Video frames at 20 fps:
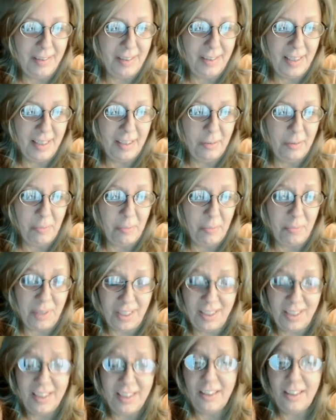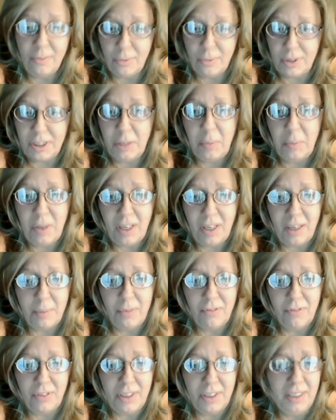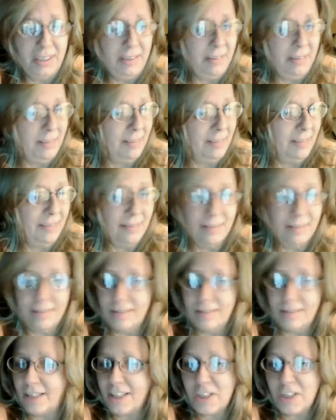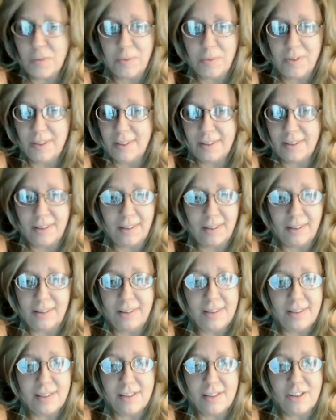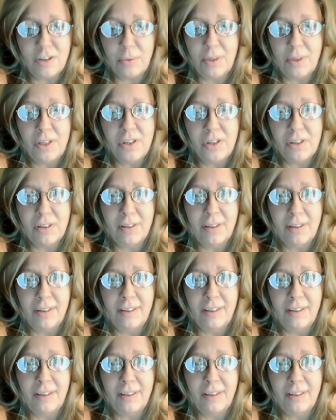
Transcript: But it had really become a very desperate and ugly situation.